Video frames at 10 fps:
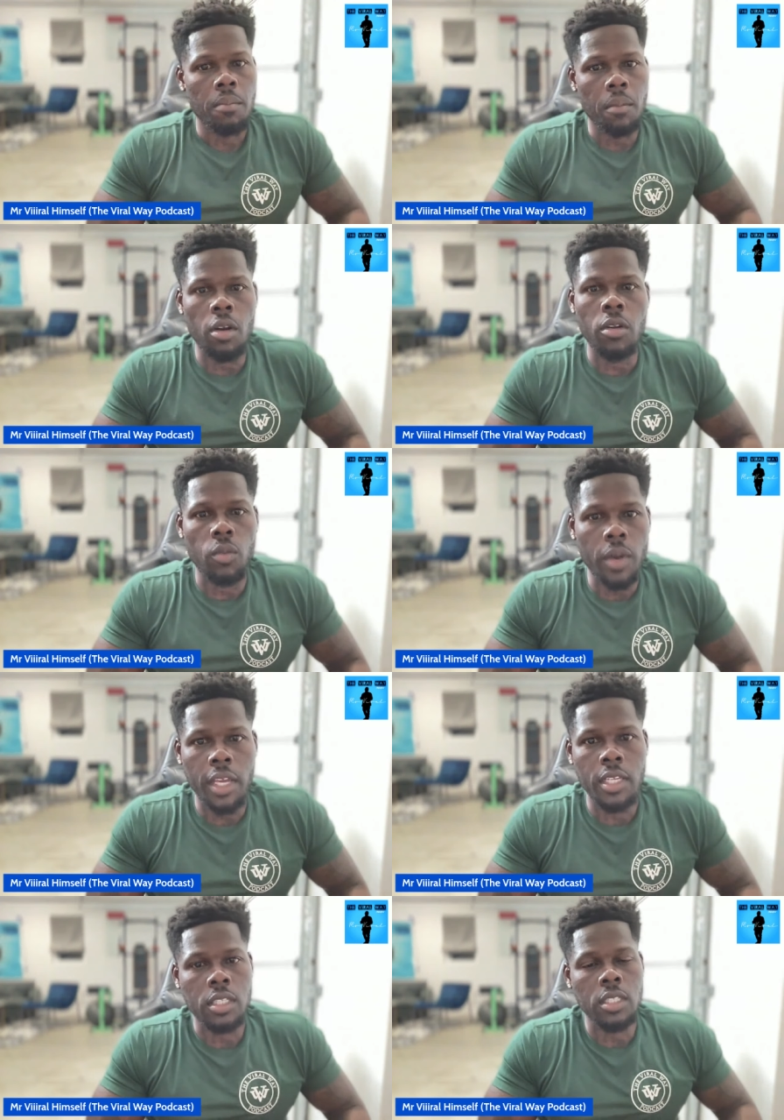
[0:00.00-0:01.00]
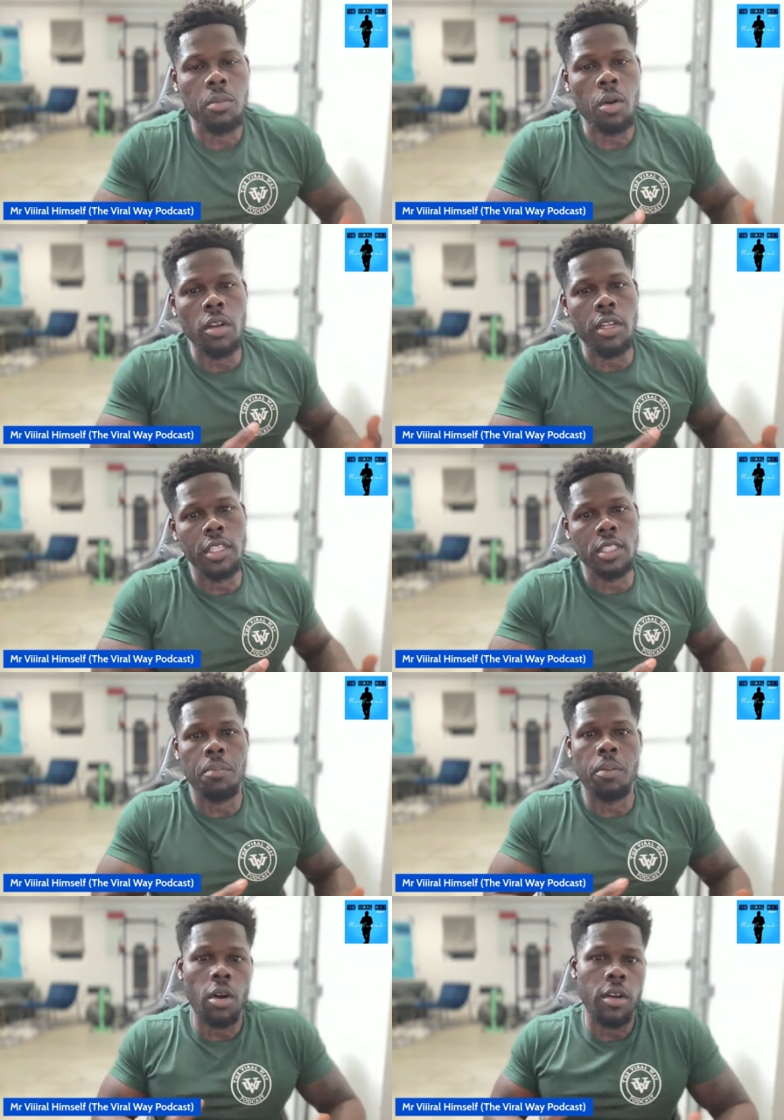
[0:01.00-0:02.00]
Marlon Wayans, because Marlon is a
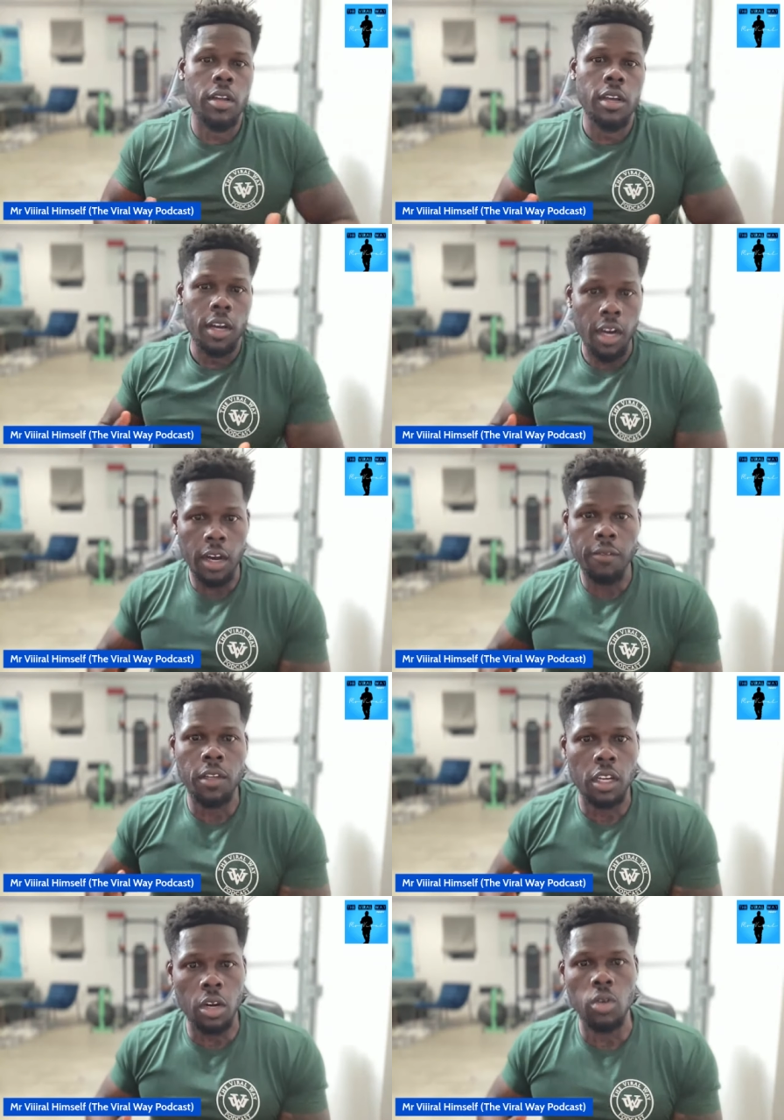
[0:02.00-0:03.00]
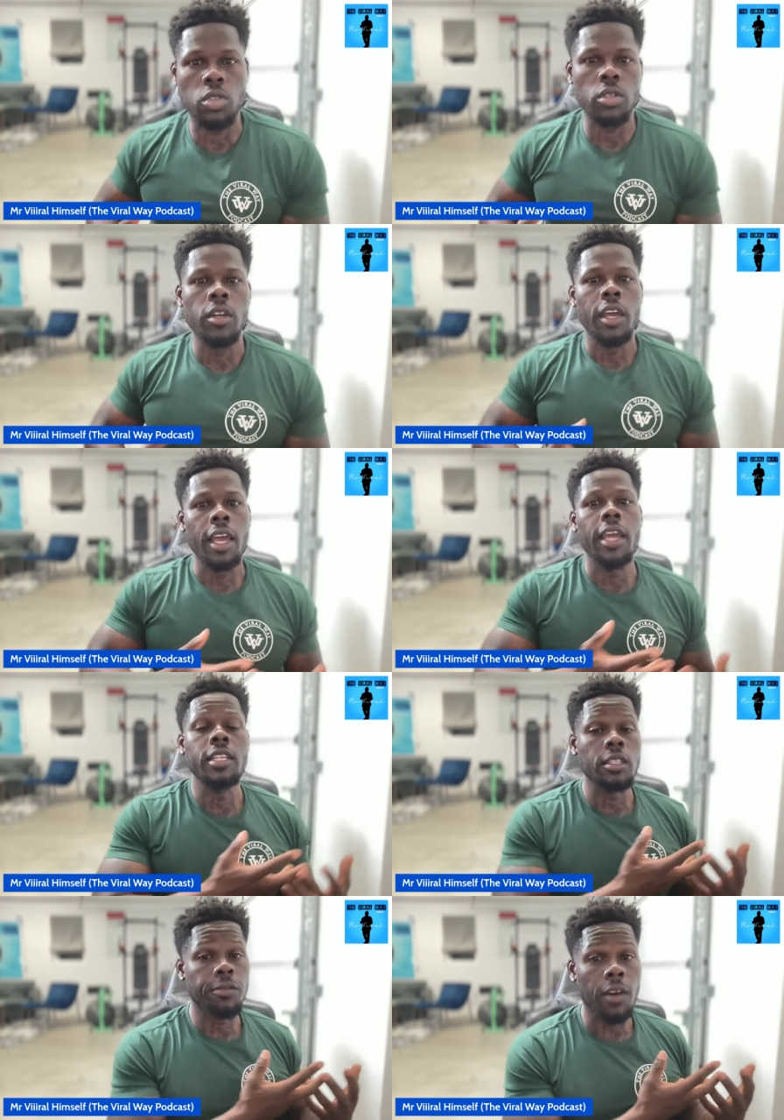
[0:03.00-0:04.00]
part of the culture and
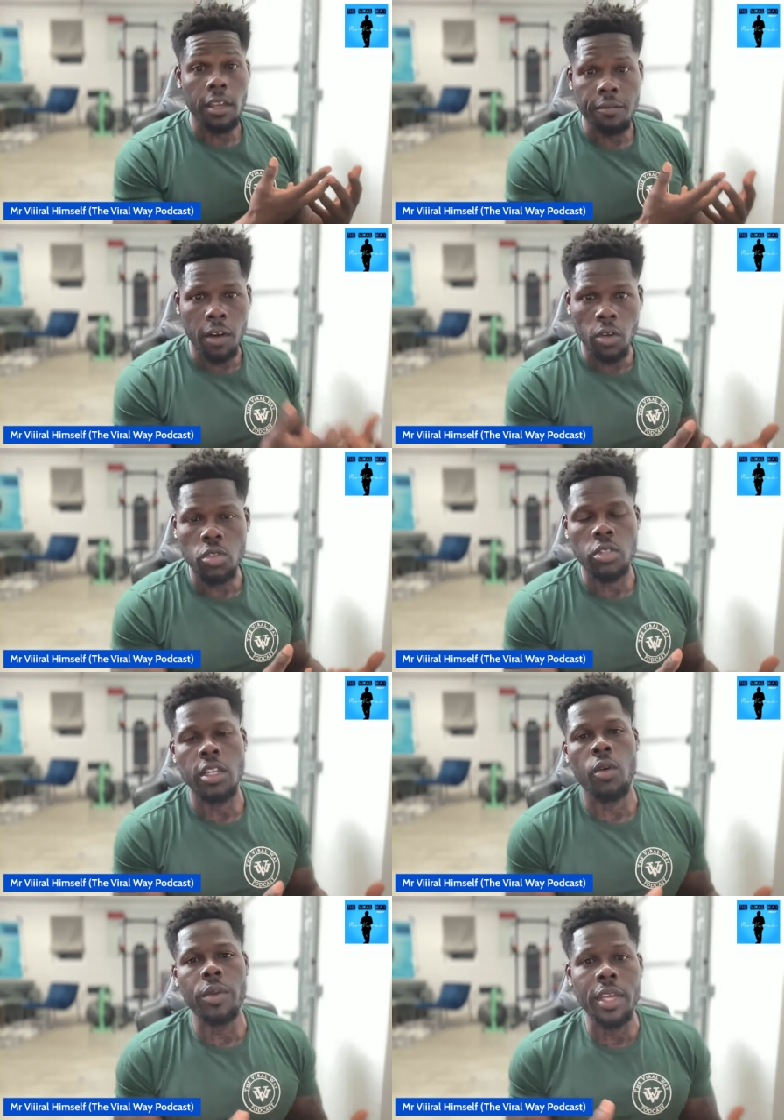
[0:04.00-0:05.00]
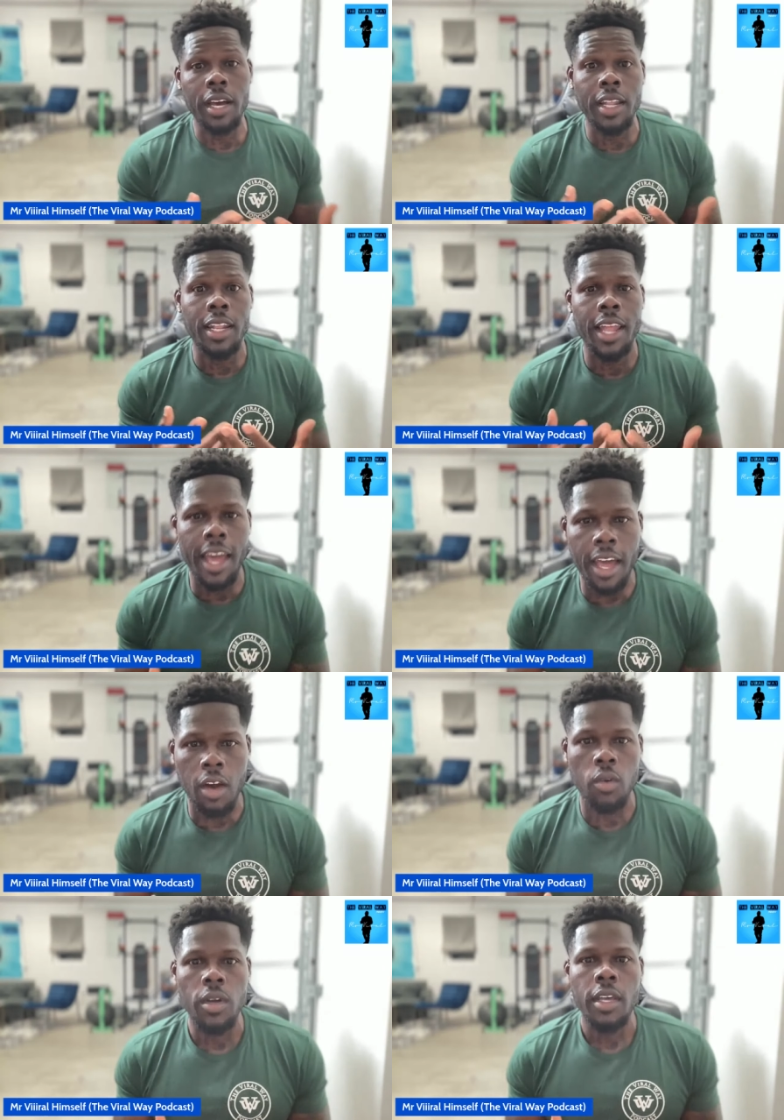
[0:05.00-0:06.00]
these fucking vultures that we
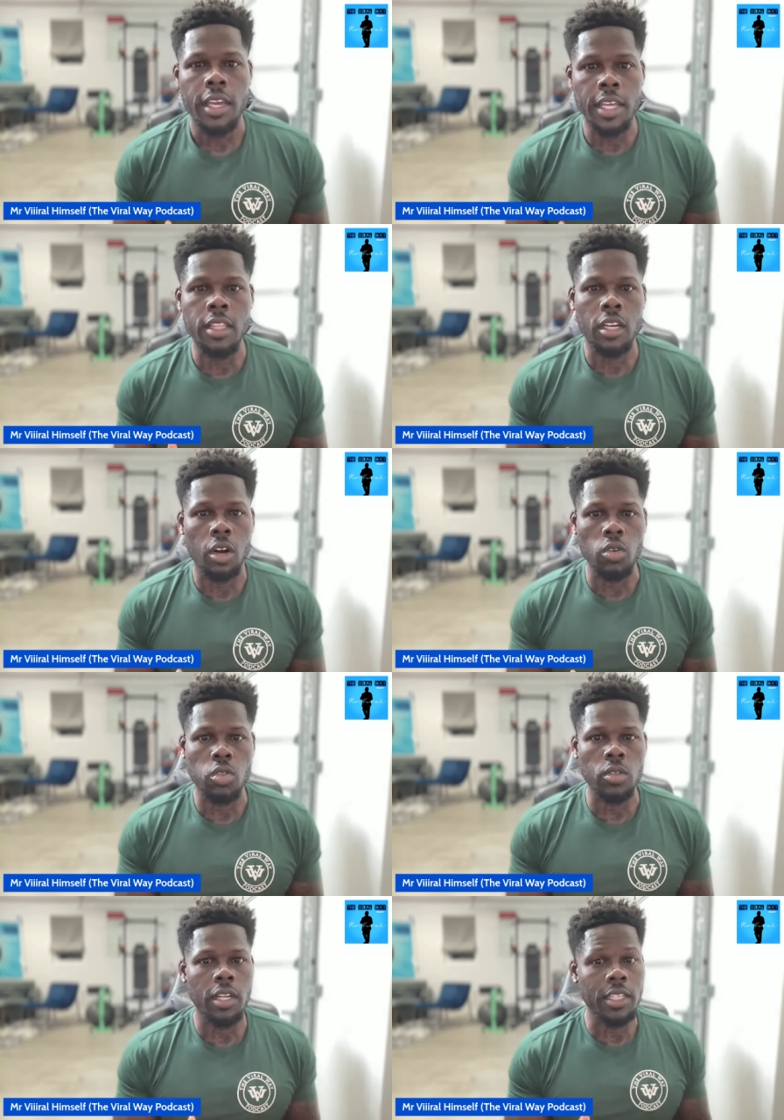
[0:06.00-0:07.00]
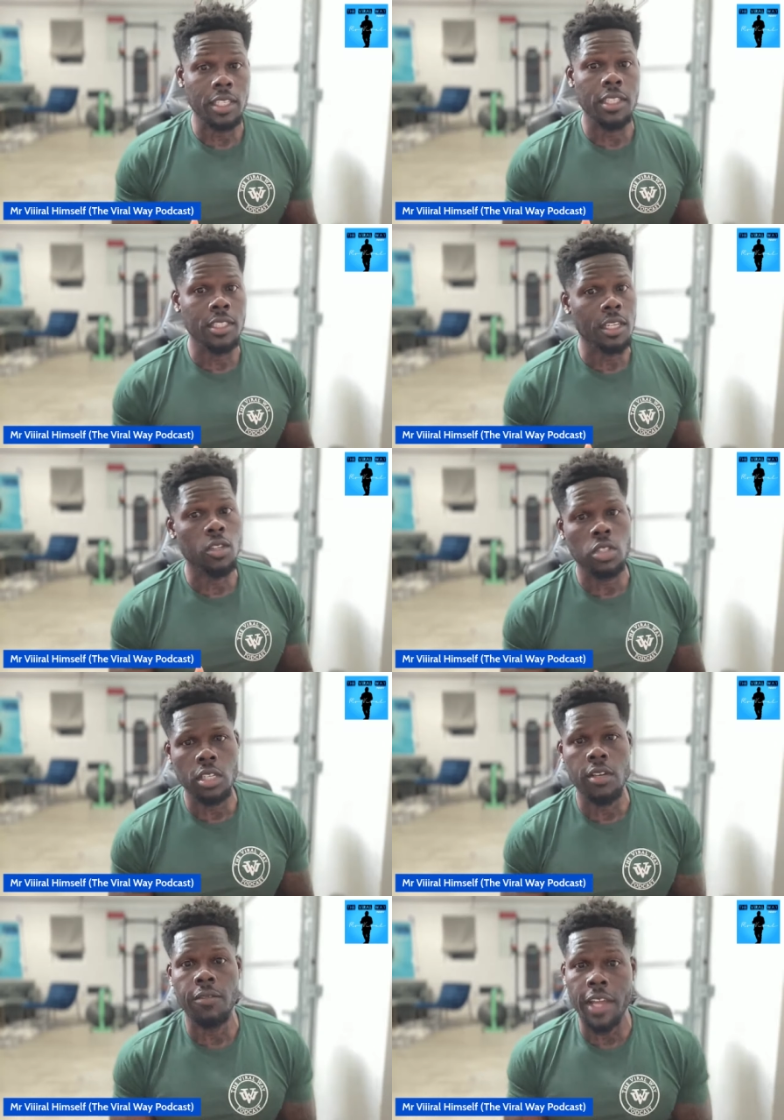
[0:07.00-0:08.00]
allow in the culture. Let's get this
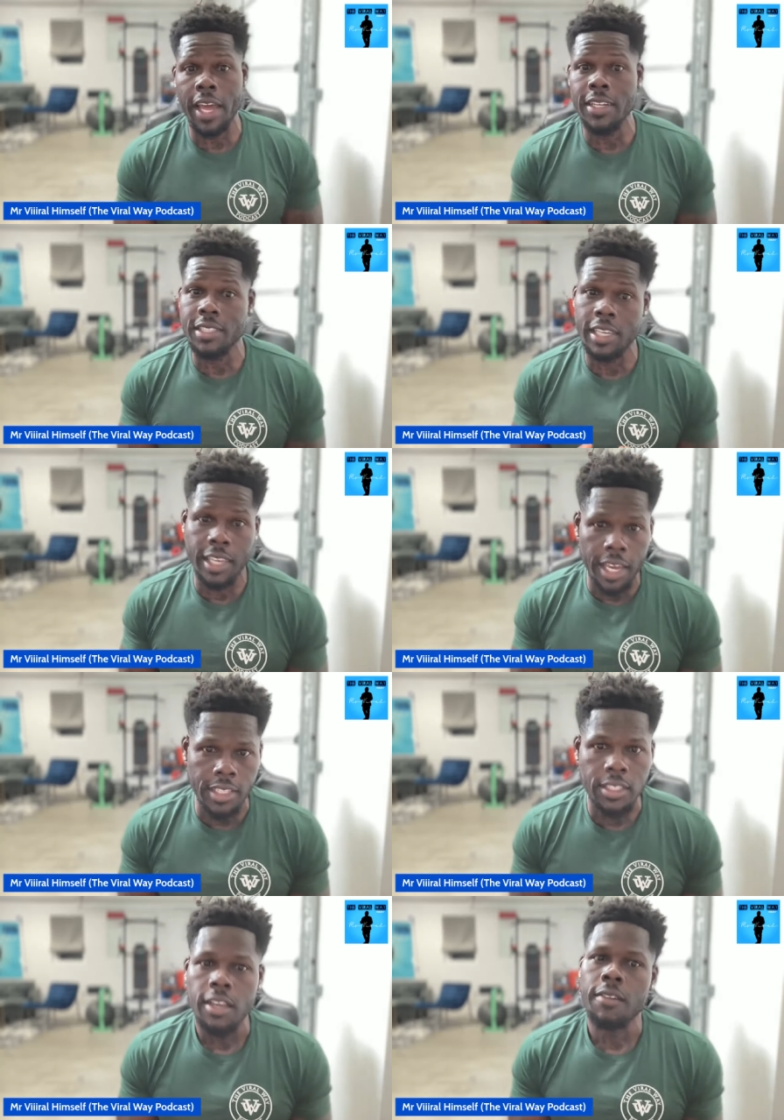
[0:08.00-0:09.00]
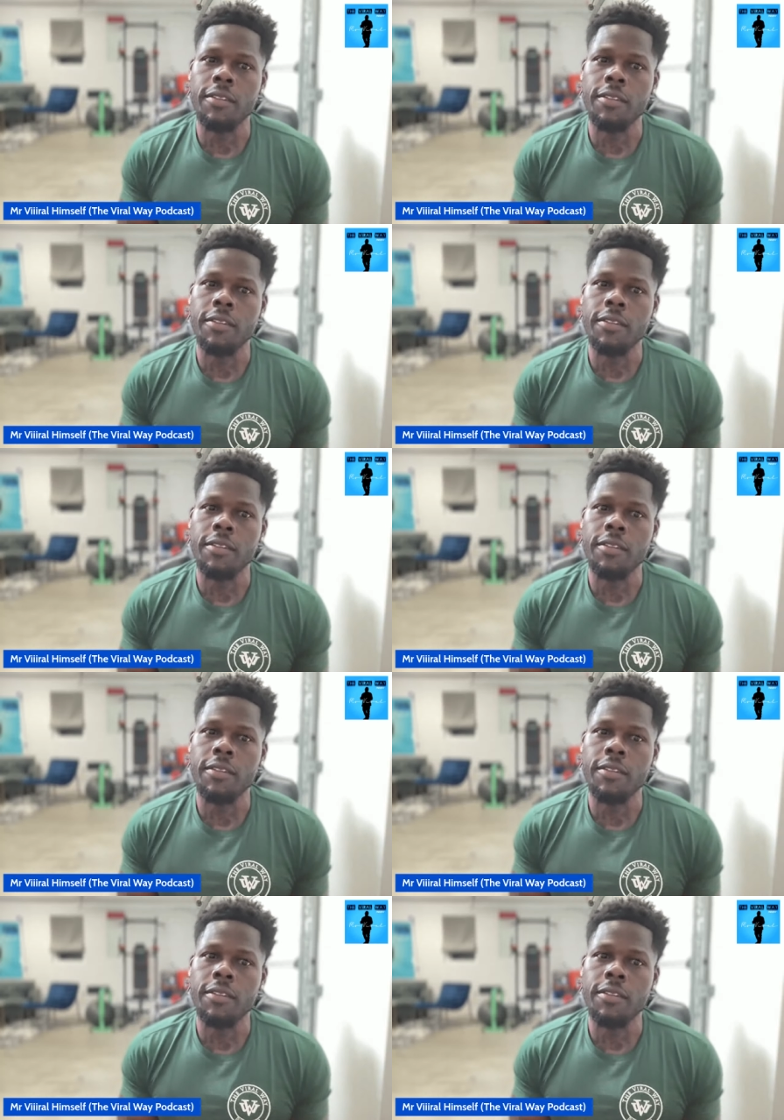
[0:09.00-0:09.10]
understood. Vlad is the guest.